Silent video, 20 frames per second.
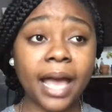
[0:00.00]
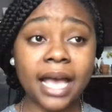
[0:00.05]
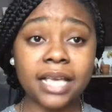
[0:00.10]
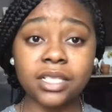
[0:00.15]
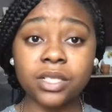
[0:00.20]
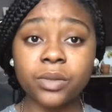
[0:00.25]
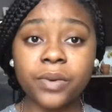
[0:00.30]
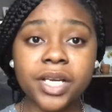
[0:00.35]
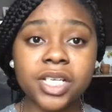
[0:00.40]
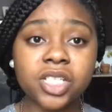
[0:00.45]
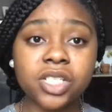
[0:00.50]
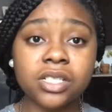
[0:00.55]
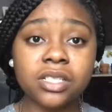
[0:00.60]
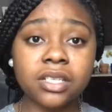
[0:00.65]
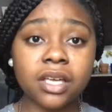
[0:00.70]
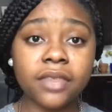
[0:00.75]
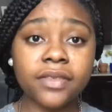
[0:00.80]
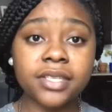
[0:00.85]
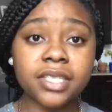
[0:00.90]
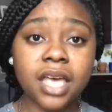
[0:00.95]
ask questions
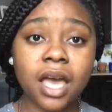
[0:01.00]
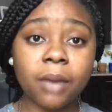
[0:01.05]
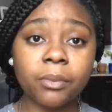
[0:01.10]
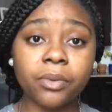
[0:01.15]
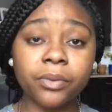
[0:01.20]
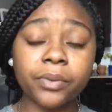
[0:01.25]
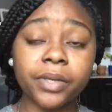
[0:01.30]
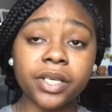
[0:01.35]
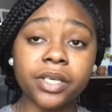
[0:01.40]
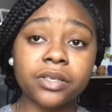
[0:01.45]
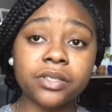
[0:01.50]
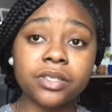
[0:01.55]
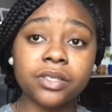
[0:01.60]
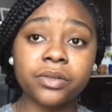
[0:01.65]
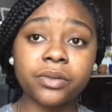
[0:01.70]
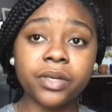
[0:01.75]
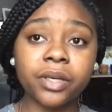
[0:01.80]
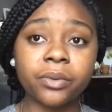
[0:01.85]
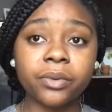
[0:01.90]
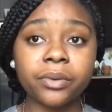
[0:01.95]
all the time. Well, what are you
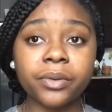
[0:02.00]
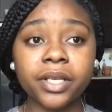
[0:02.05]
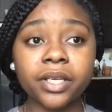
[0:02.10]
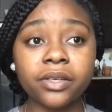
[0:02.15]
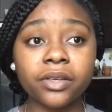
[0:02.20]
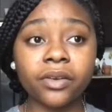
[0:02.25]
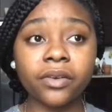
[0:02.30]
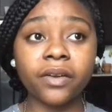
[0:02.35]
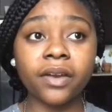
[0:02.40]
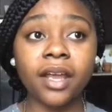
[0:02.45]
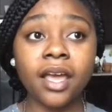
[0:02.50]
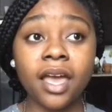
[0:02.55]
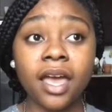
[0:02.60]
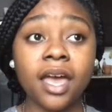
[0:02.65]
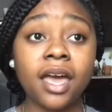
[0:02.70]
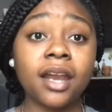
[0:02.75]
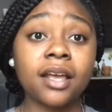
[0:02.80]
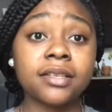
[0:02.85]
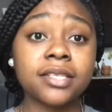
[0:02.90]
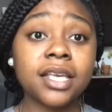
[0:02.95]
doing? Well, what are you doing? And
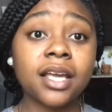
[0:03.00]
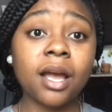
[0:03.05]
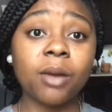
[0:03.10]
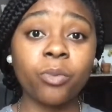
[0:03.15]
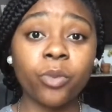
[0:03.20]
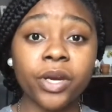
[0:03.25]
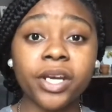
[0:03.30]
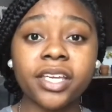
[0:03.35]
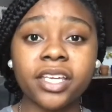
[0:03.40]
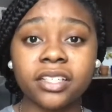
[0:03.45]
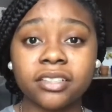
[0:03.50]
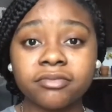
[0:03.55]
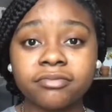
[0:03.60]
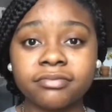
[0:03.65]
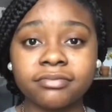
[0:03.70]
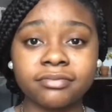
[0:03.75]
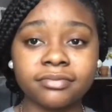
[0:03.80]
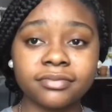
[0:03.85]
I was like, I'm working.